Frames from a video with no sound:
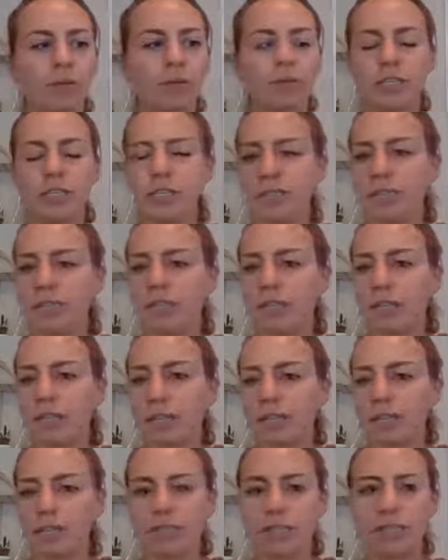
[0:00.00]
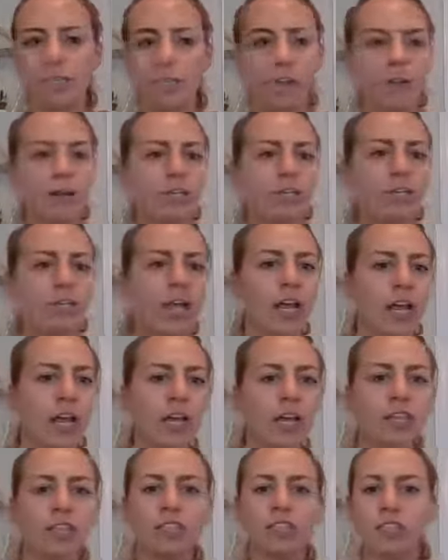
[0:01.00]
Your needs, like I said, depend on your
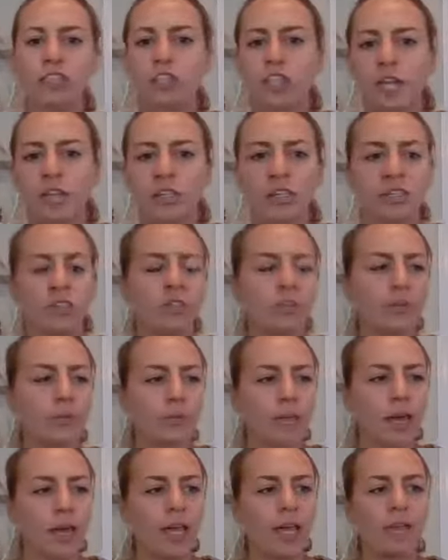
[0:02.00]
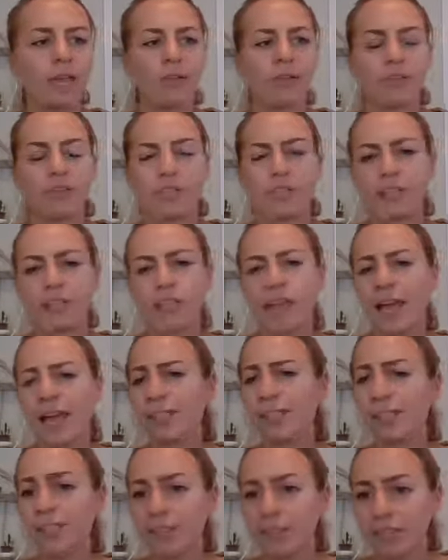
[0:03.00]
age, your gender, your weight, your physical
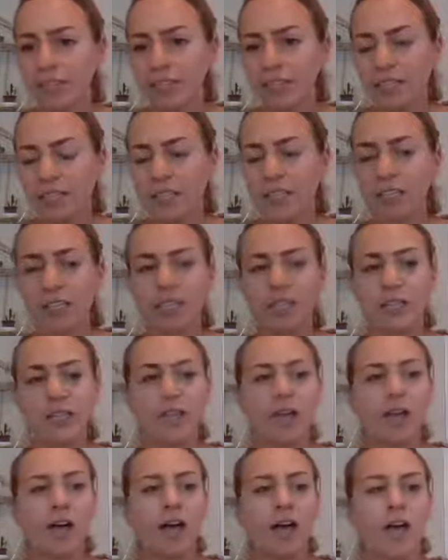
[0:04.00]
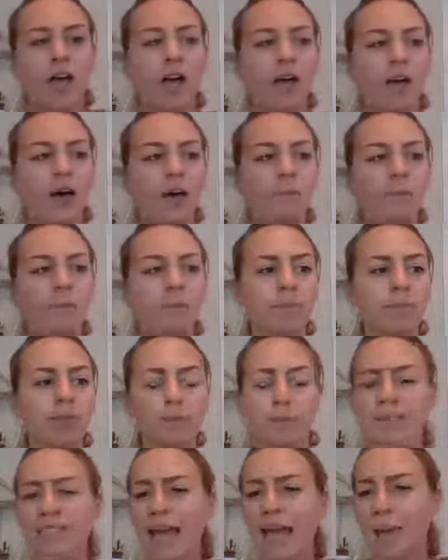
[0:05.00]
activity,
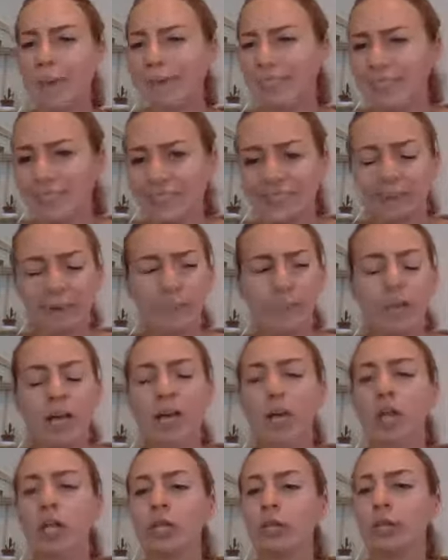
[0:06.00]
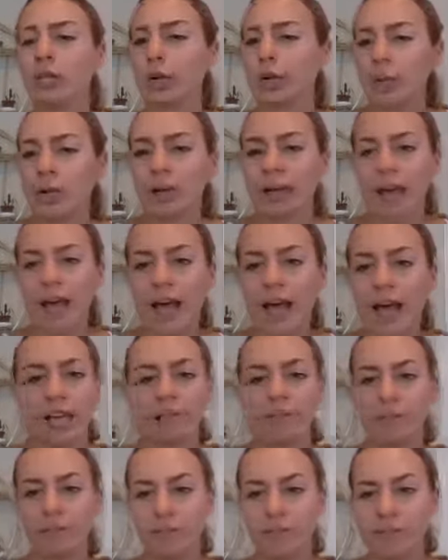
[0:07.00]
your metabolism. Lower
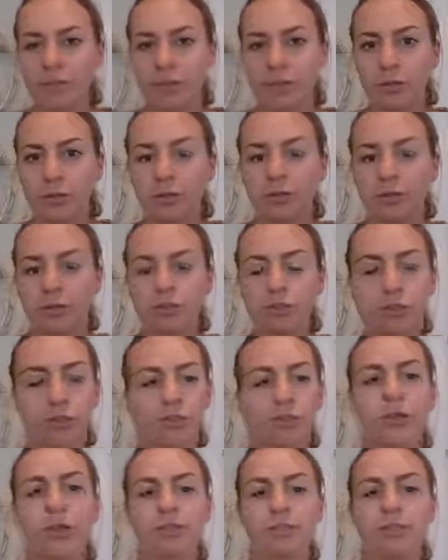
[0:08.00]
calorie foods don't